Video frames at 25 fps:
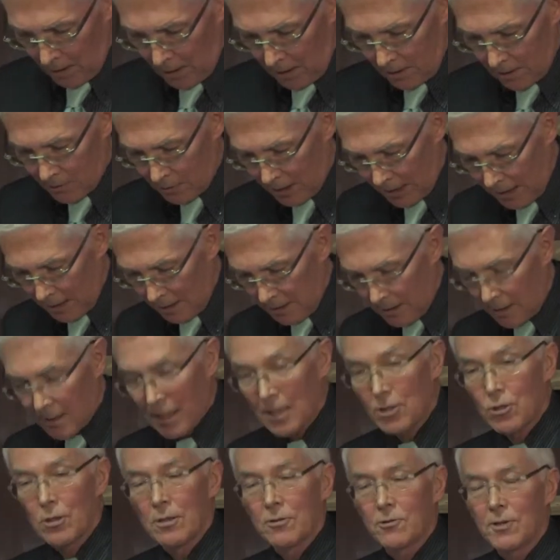
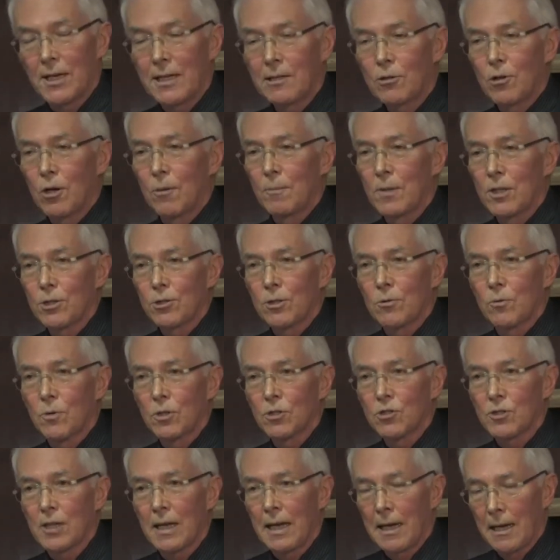International Trade Commission
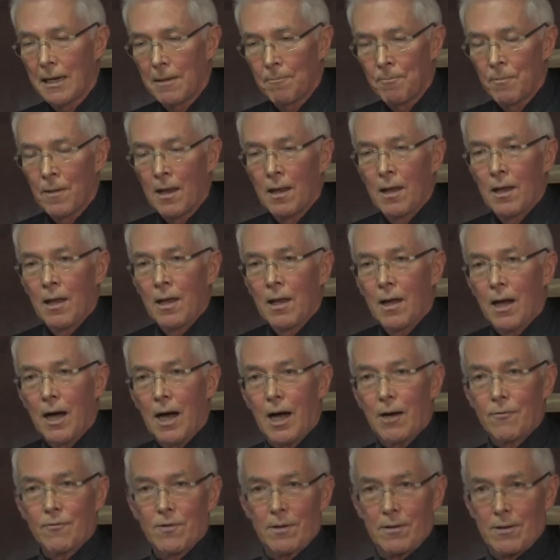was saying
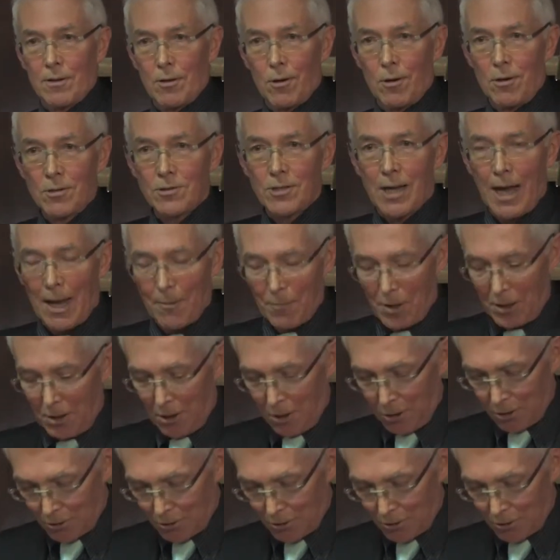after the long time ago